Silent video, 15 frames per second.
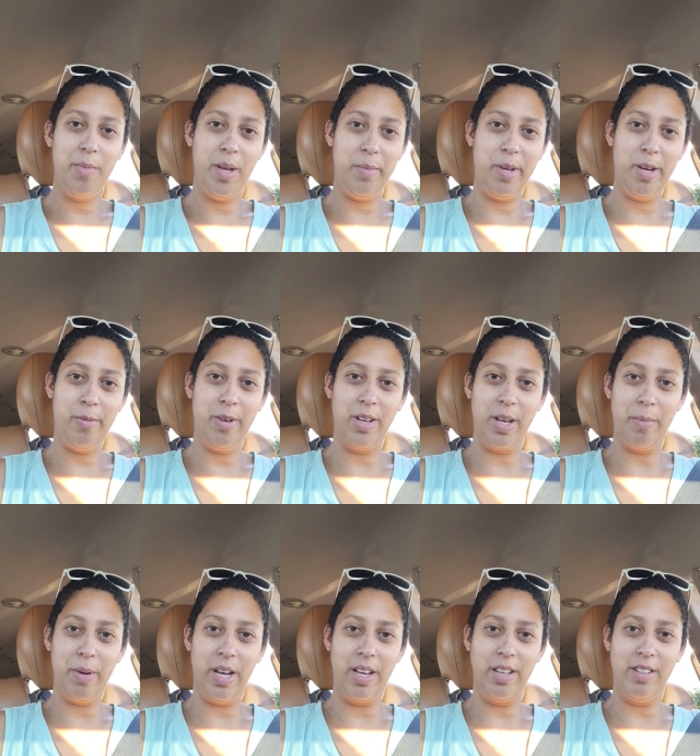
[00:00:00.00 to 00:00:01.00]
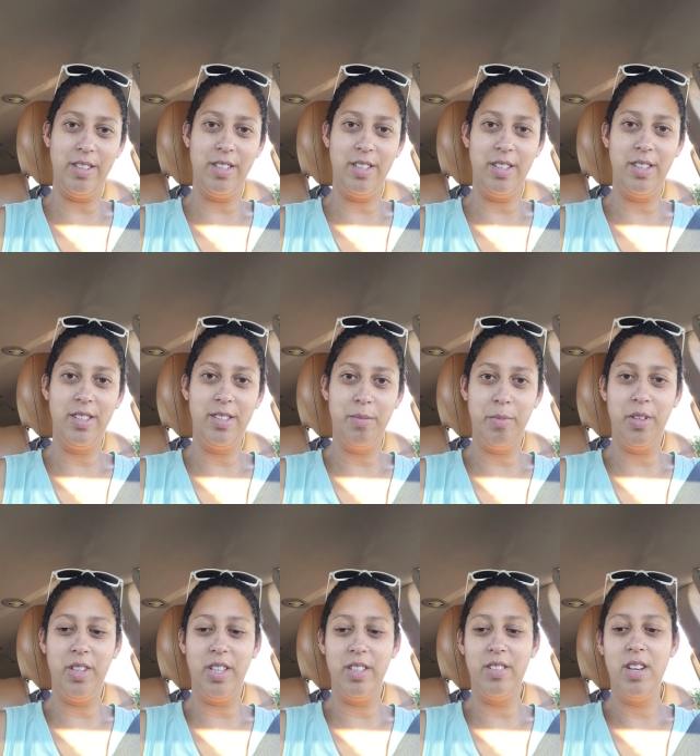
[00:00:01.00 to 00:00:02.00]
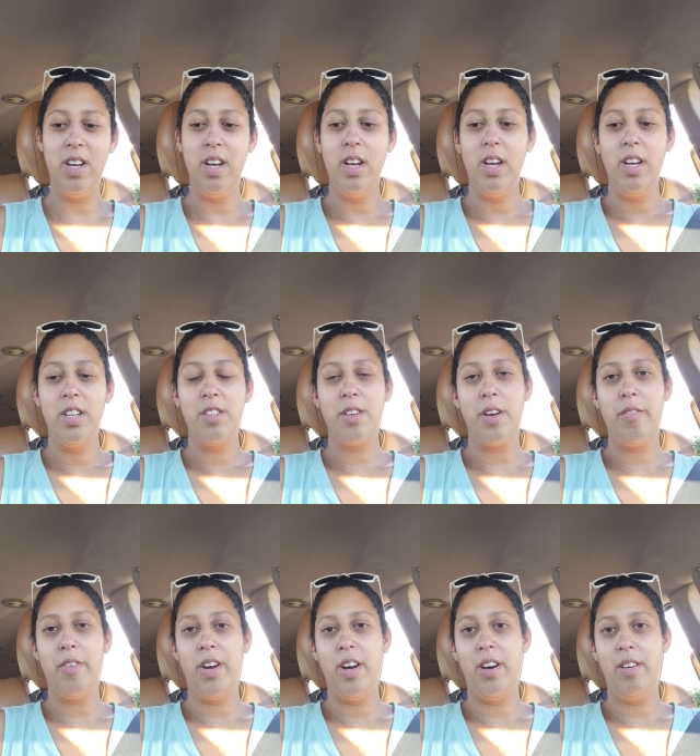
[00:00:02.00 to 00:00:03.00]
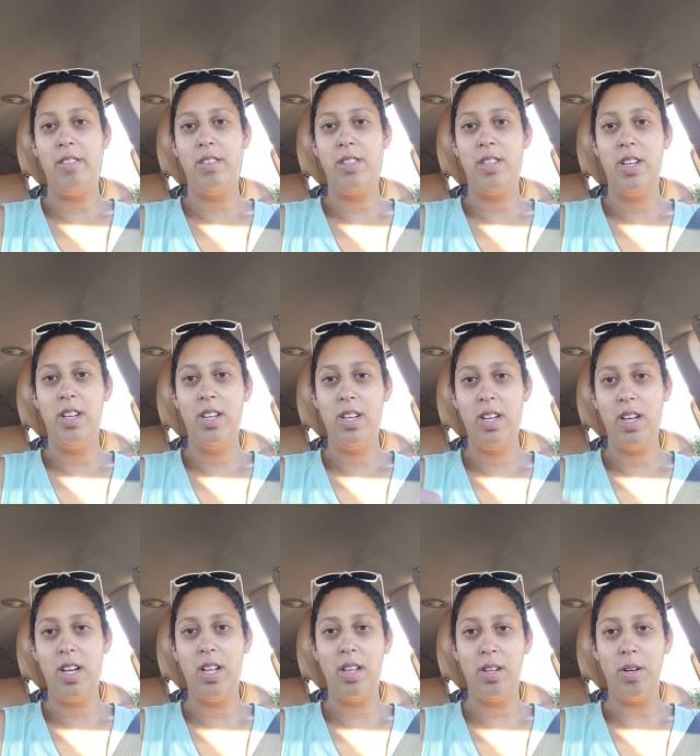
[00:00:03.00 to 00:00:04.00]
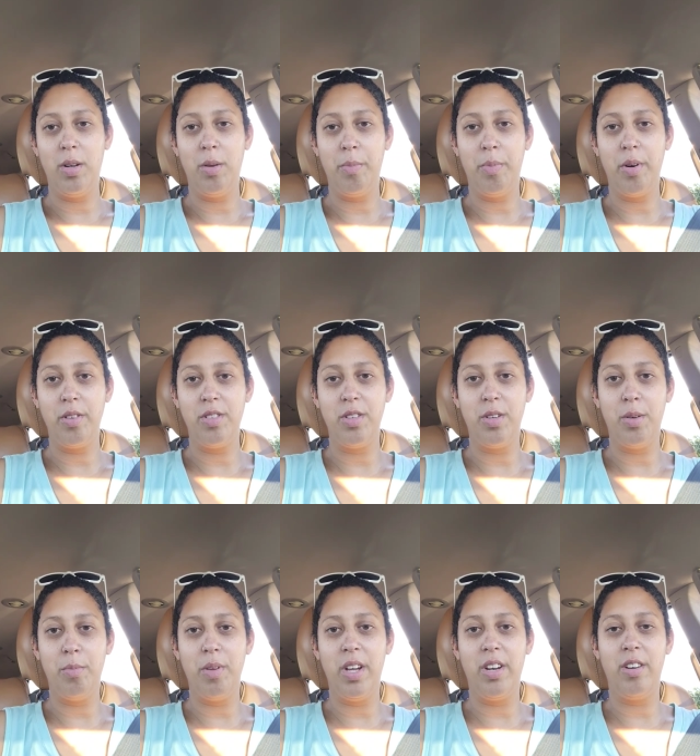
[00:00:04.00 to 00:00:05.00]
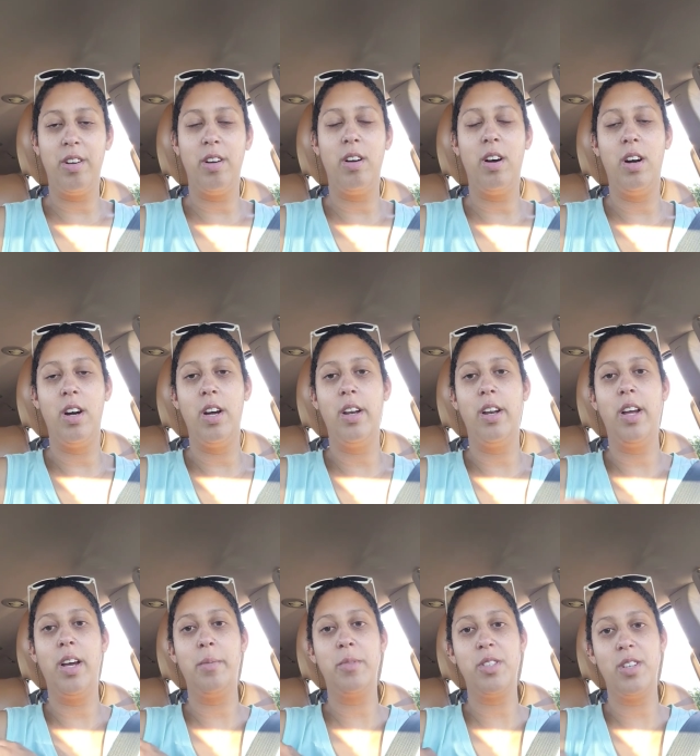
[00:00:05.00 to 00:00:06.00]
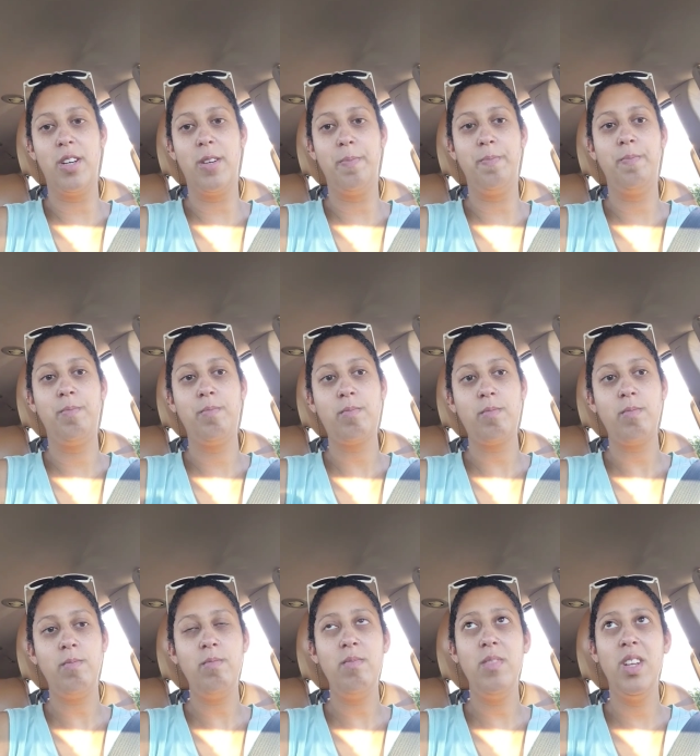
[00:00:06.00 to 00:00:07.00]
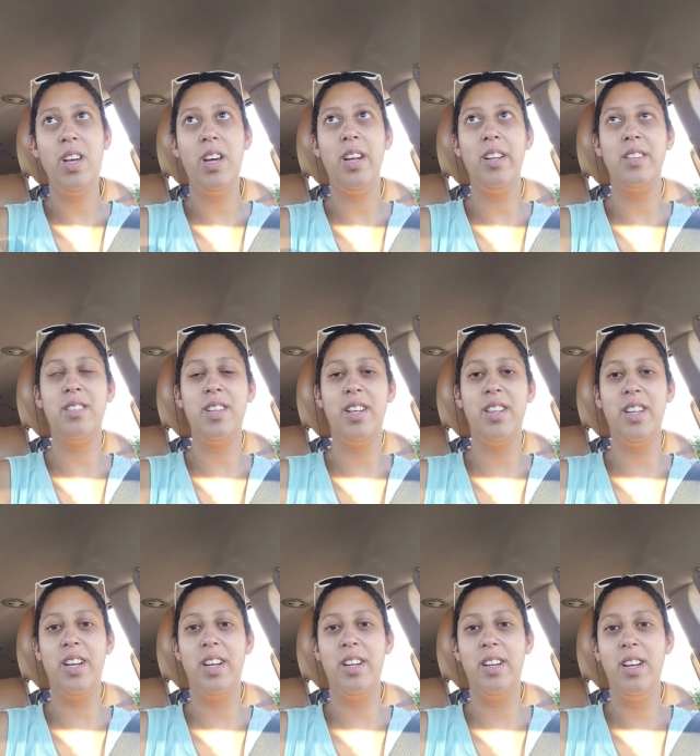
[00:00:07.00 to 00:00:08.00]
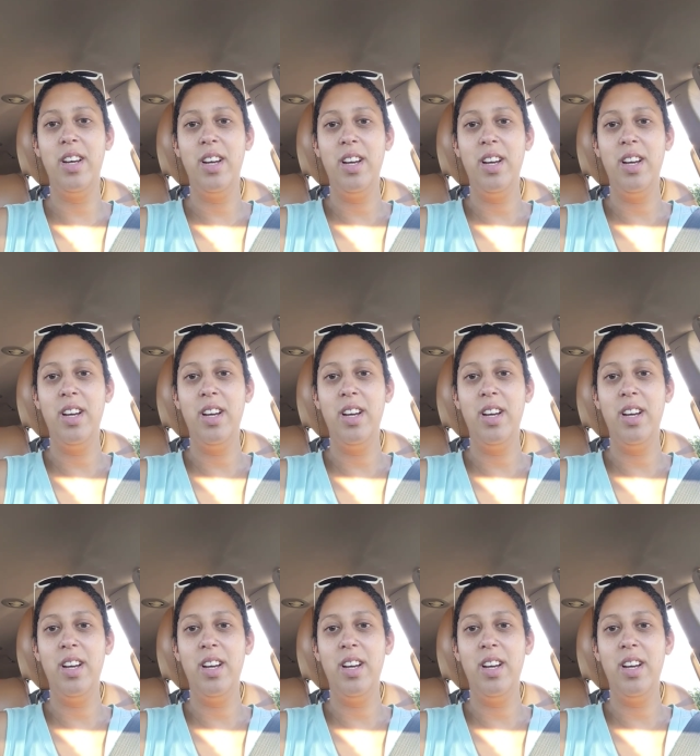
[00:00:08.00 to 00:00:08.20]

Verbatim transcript: maybe I will get back into smoothies. So I found a little personal blender on Amazon, and it said that it